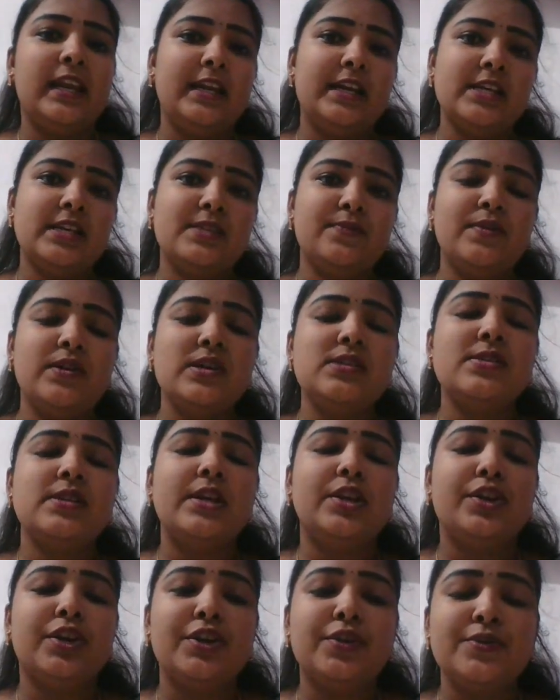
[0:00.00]
It is first
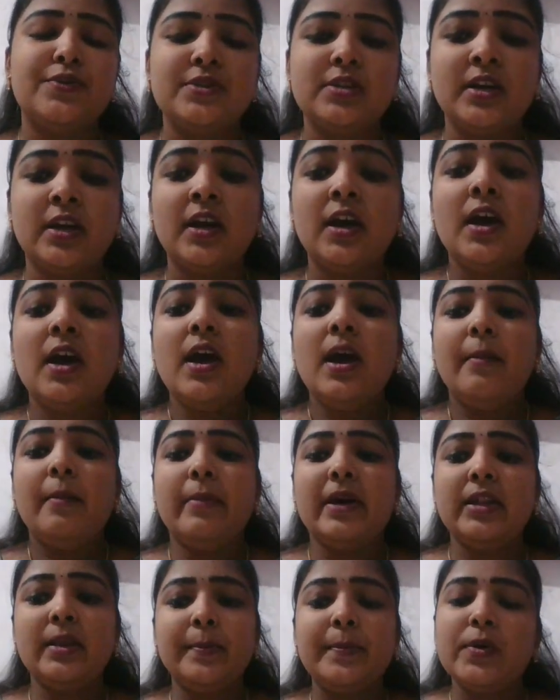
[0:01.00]
introduced
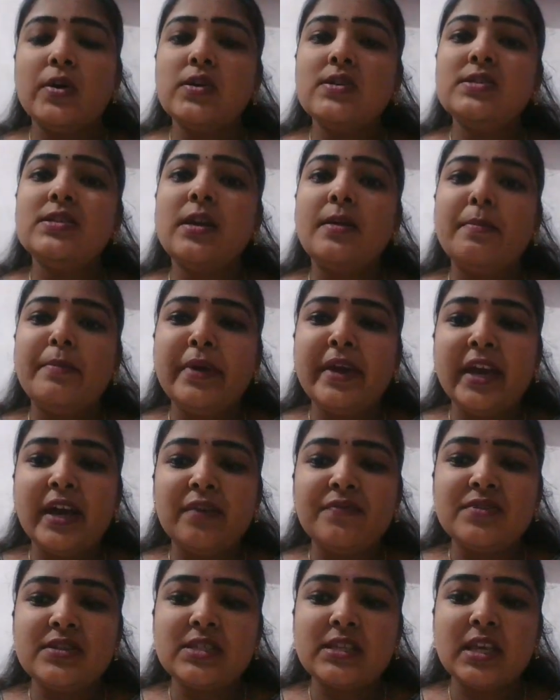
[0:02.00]
by the person
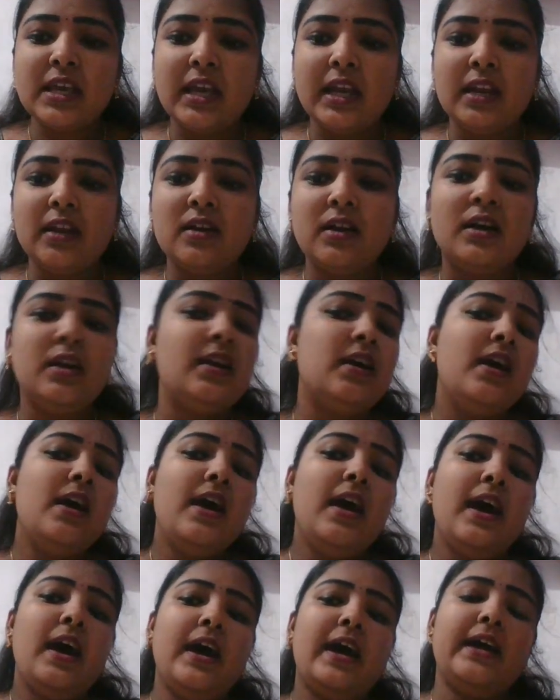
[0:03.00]
B.F. Skinner
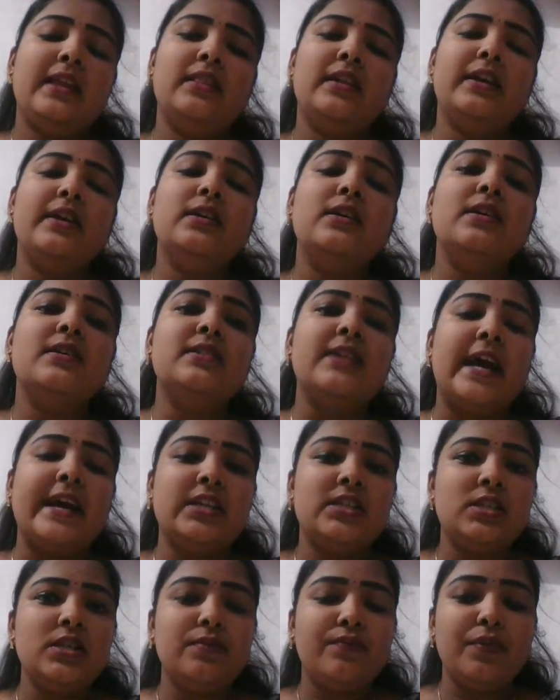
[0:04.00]
in the year
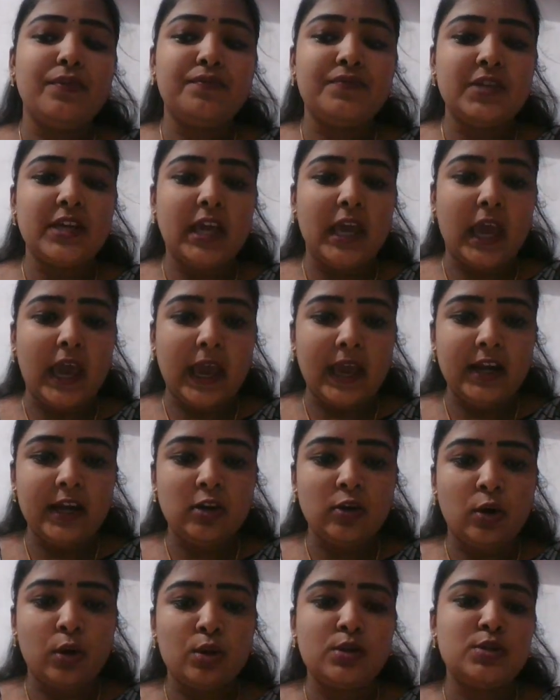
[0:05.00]

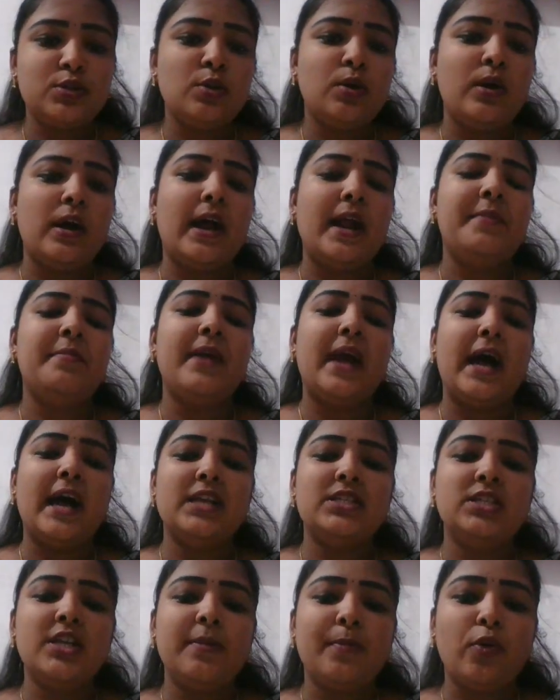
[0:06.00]
1958 also. And
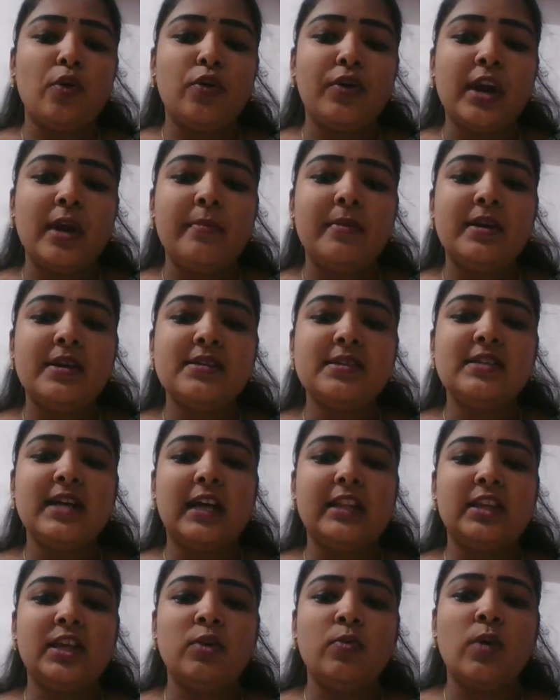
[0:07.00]
branching program, it is
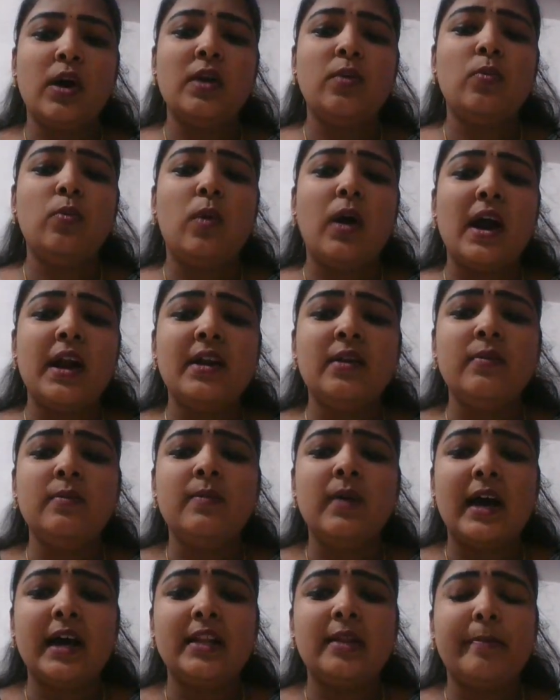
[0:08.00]
nothing one
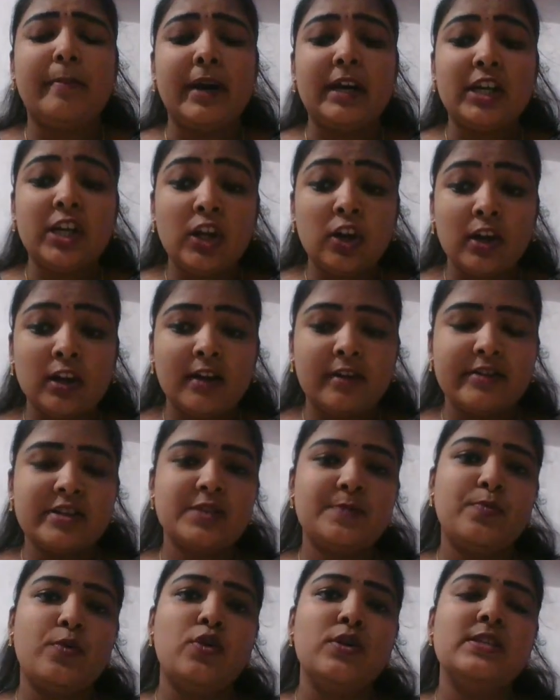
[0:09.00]
where the particular
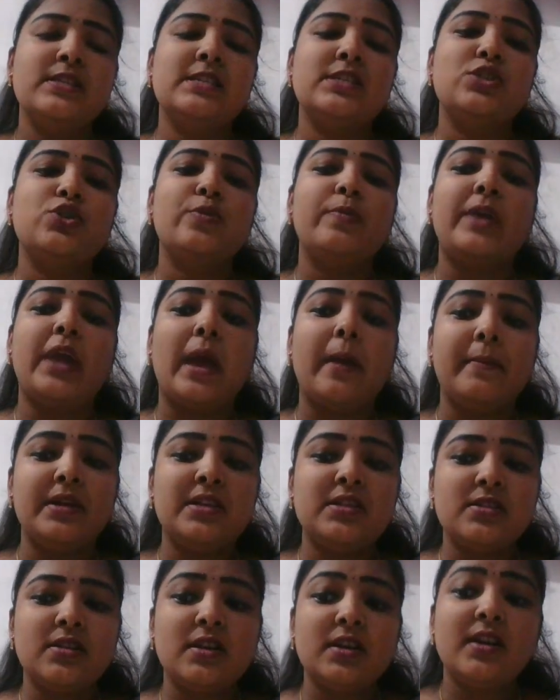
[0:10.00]
response is to be
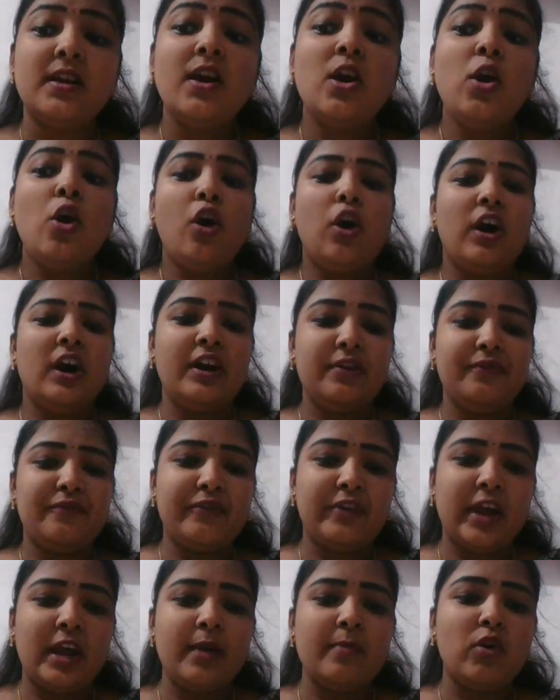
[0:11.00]
emitted on a
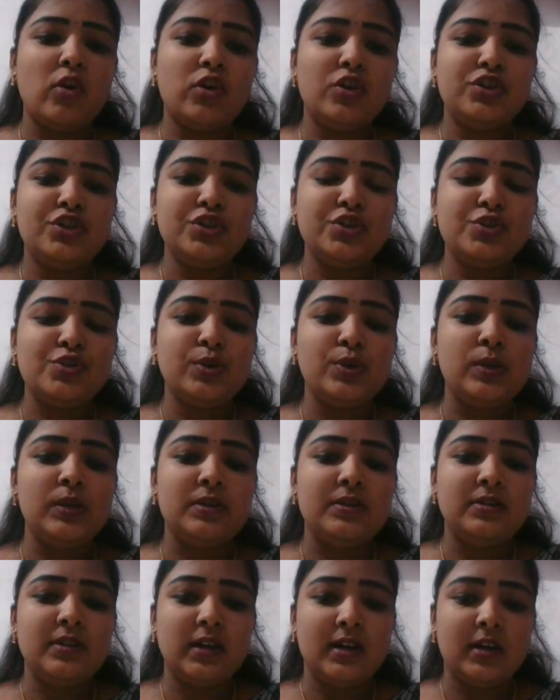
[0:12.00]
frame or due
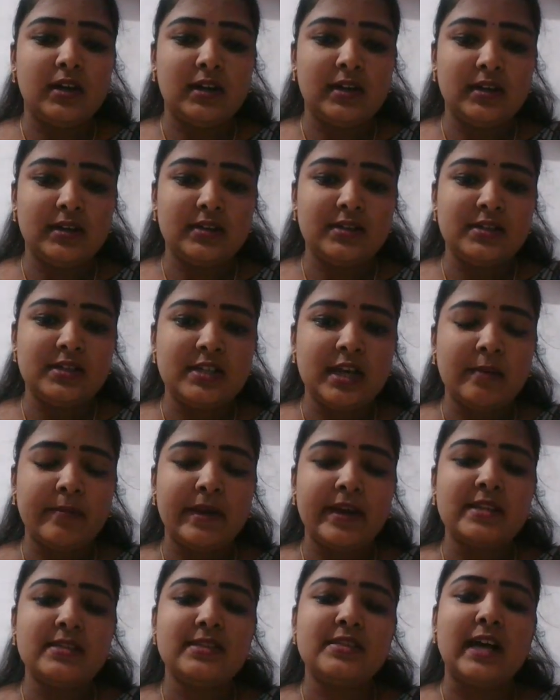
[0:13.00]
to
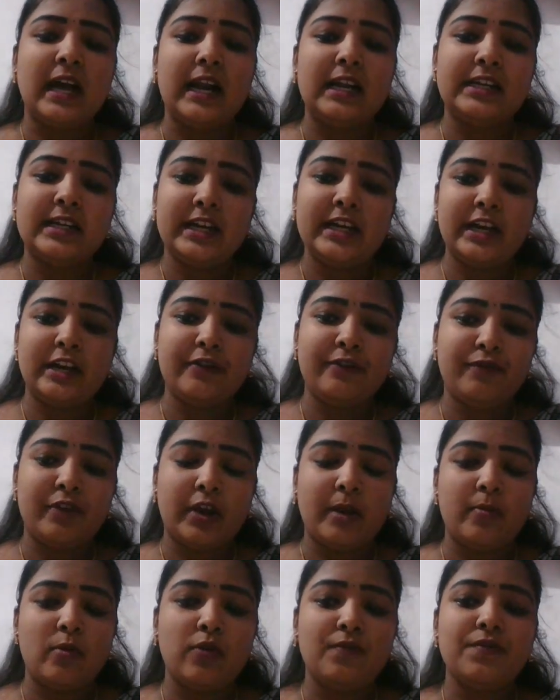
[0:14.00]
determines the alternative
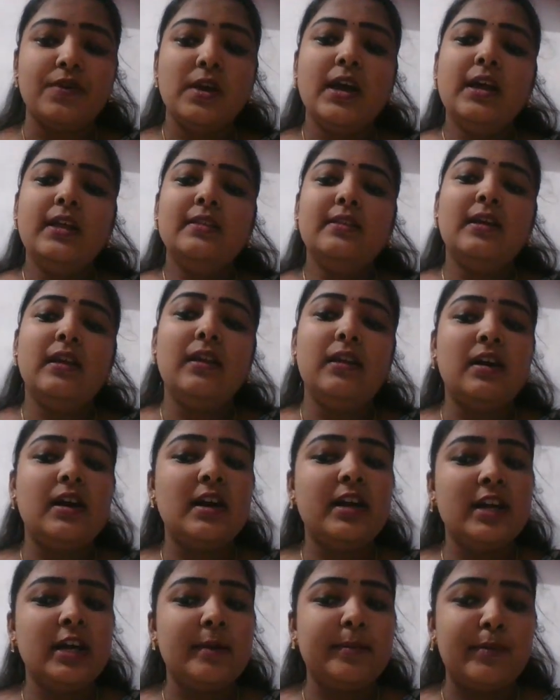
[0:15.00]
frame of the
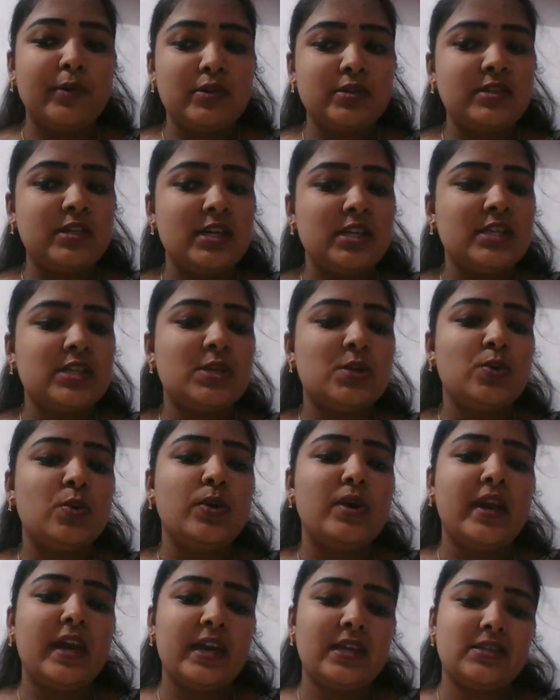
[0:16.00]
learner proceeds
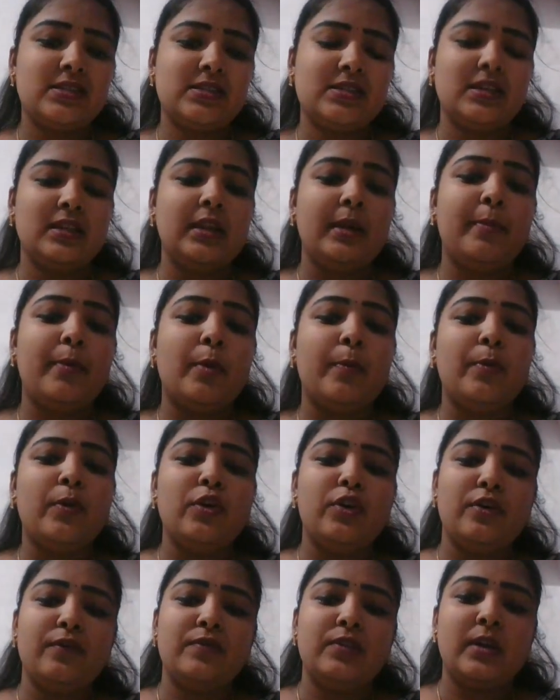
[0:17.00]
to next. The
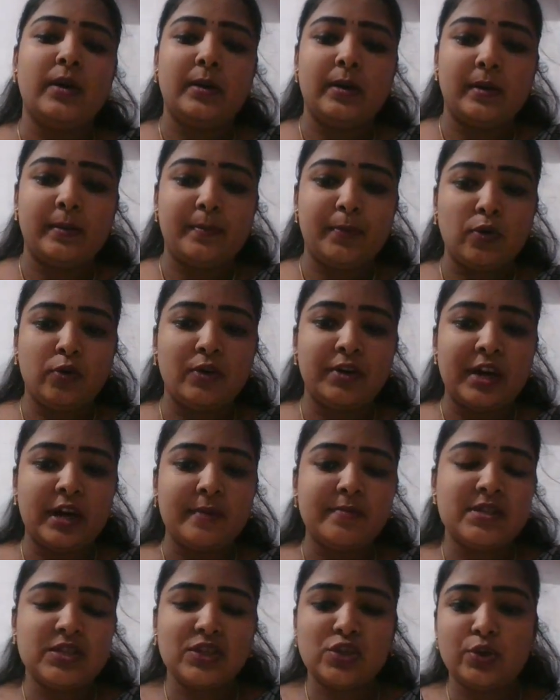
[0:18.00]
proponent of the
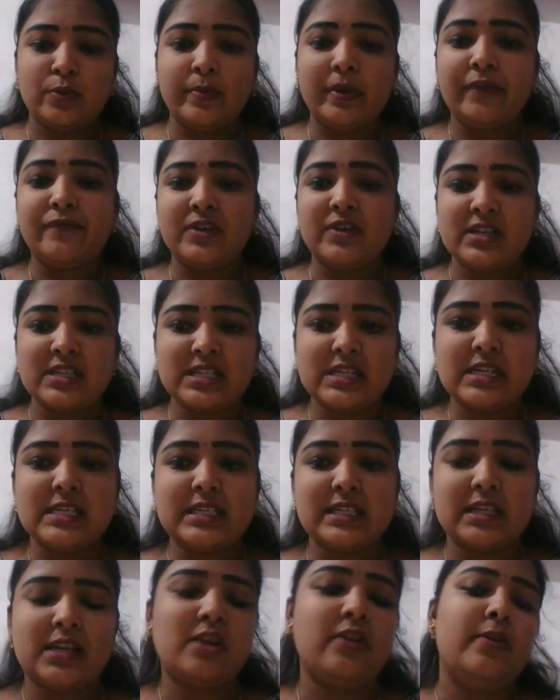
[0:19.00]
program is to be first
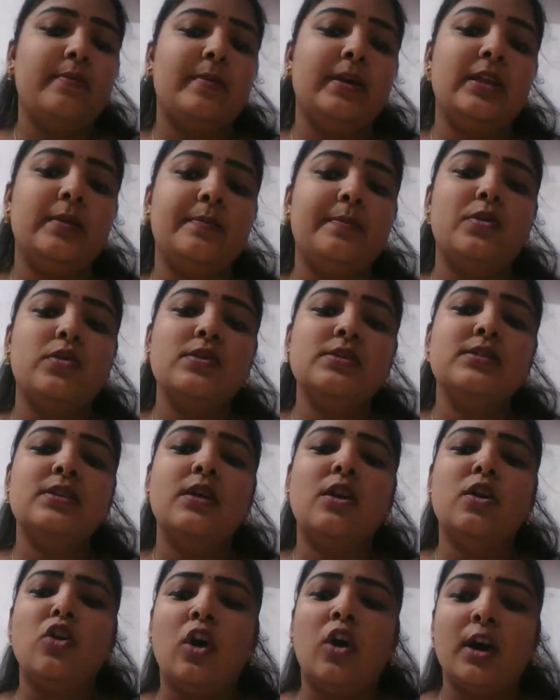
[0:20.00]
described by the
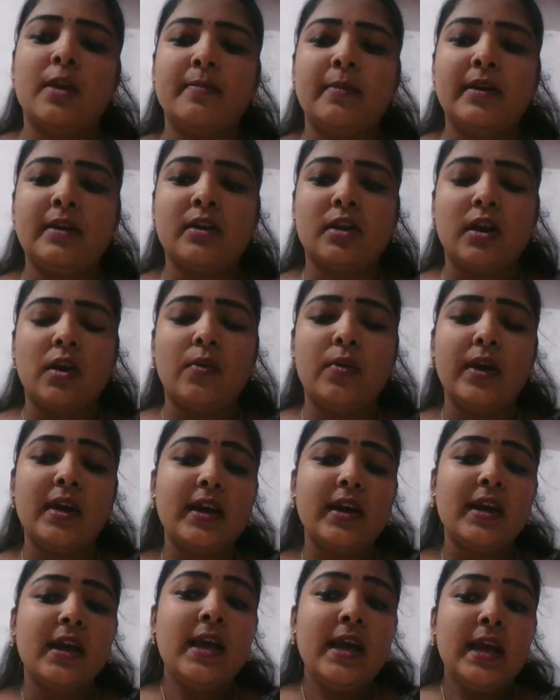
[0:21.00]
person Norman
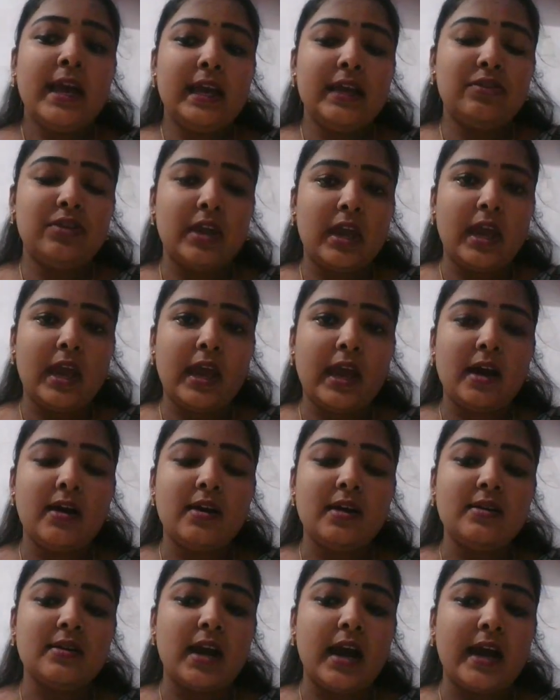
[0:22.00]
Crowder in the
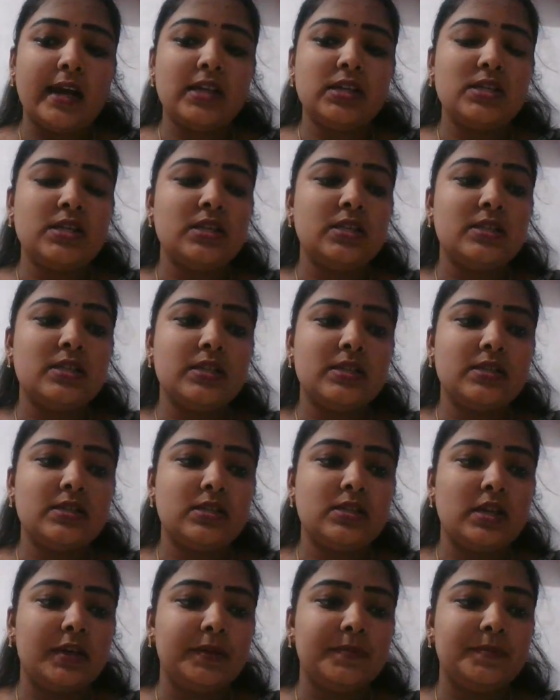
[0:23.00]
year
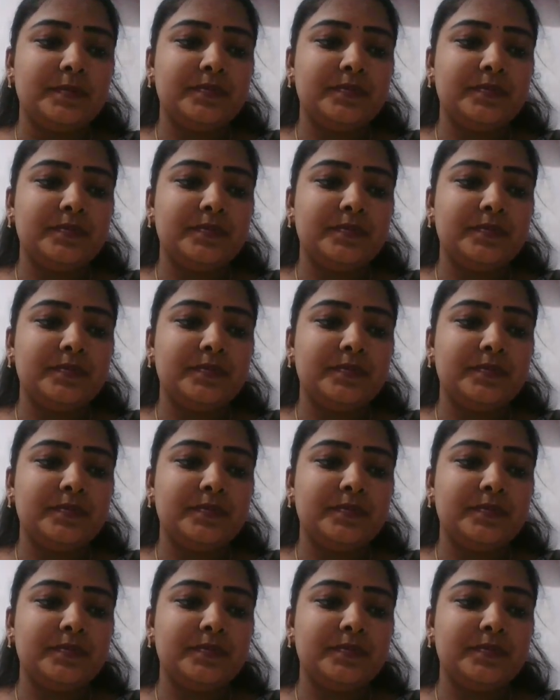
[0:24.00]
1960.